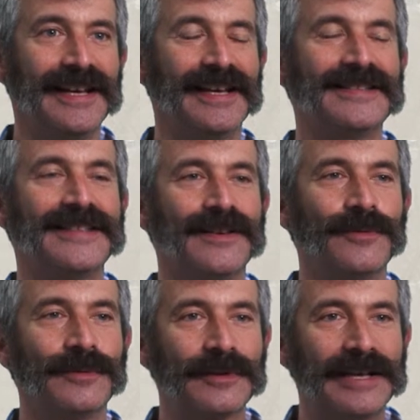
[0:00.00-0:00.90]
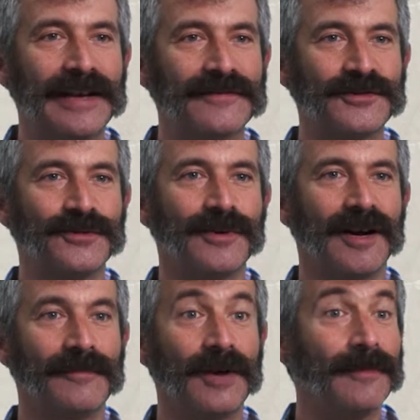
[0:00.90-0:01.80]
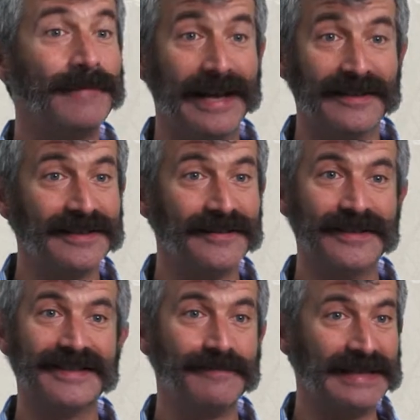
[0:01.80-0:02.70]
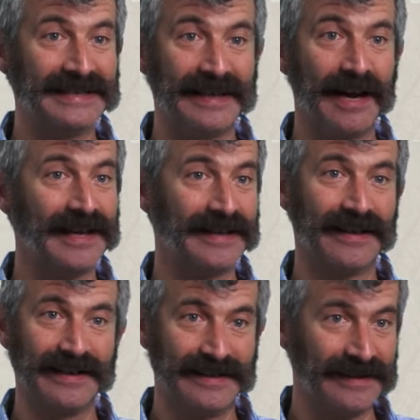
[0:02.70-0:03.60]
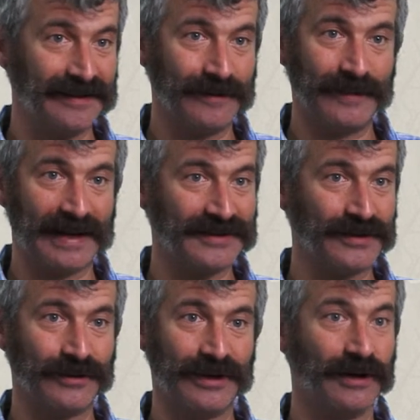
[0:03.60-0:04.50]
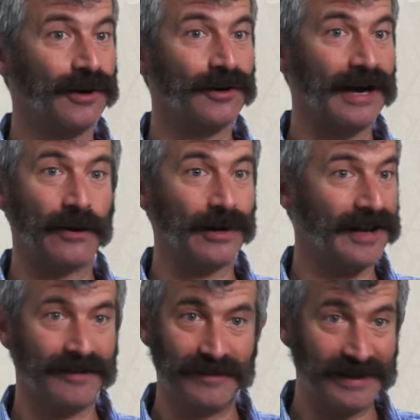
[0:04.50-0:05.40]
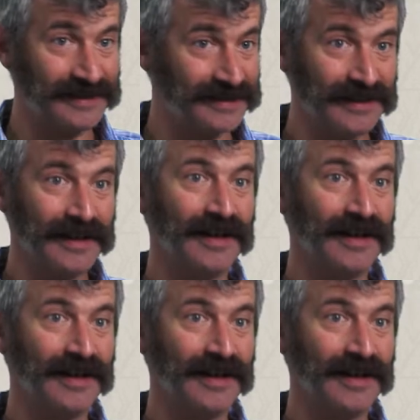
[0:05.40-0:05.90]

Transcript: it's that we really have to um, abandon this misguided idea that bacteria are our enemies.